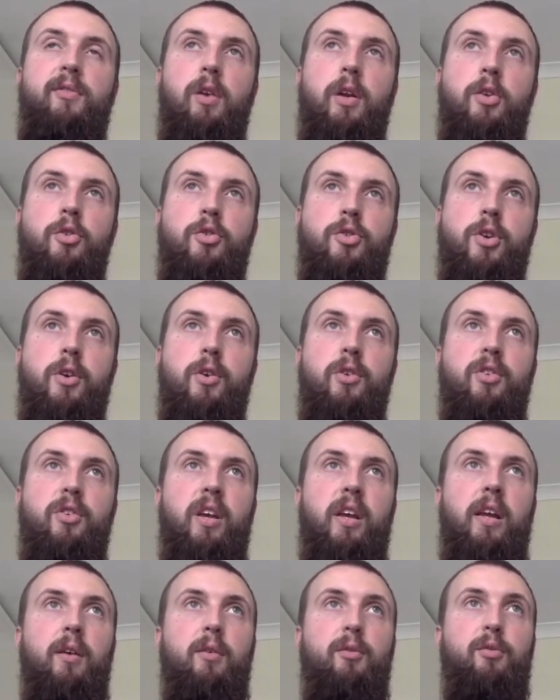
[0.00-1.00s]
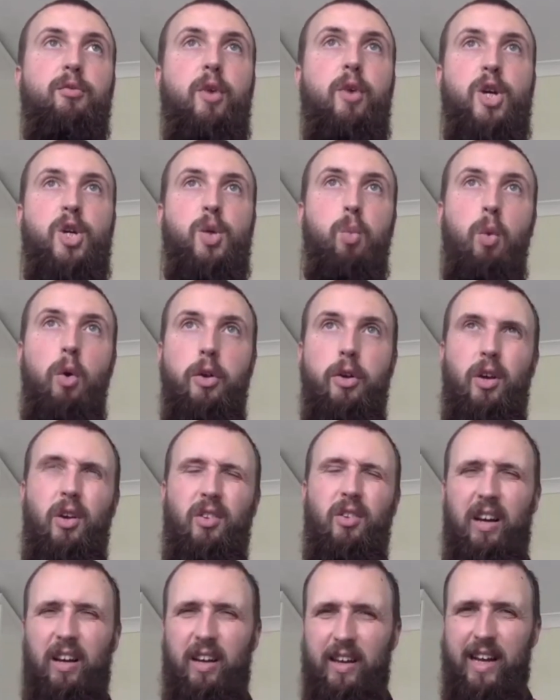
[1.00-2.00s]
introducing fresh wood
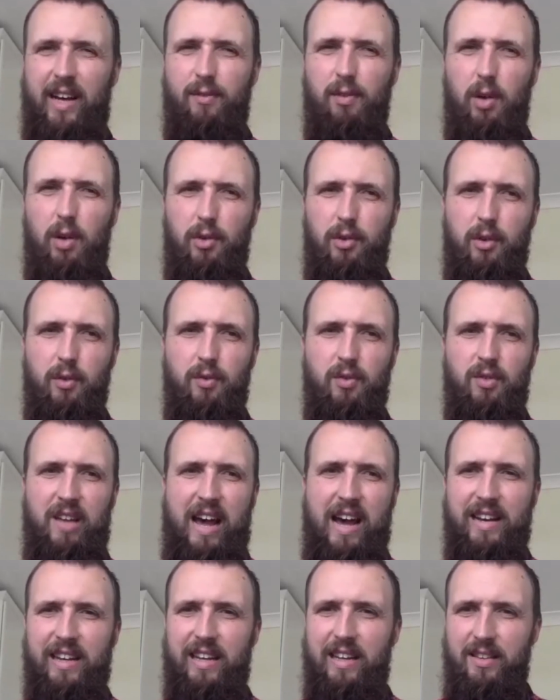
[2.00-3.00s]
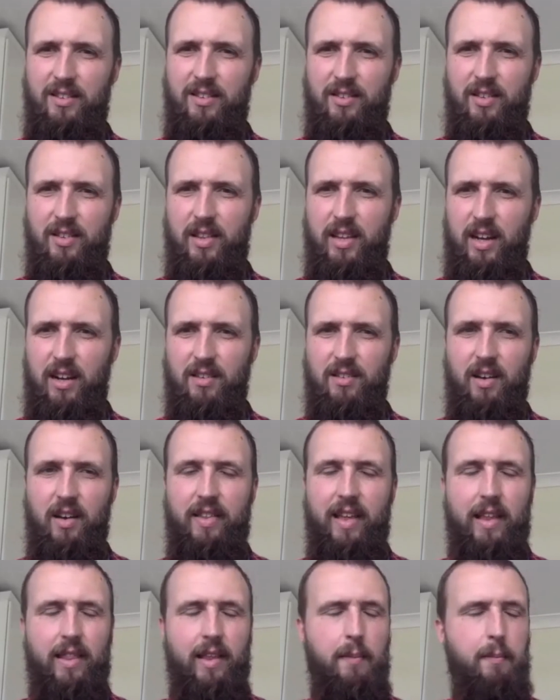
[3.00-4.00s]
because that can have lots of tannins and things like
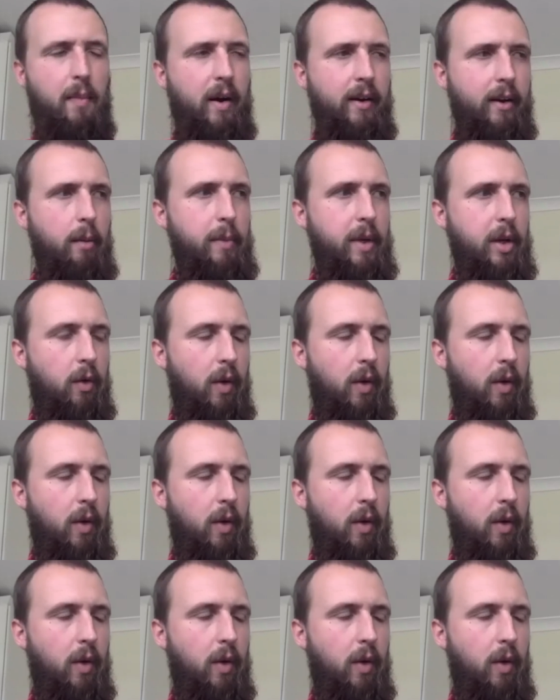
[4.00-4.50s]
that might not be great.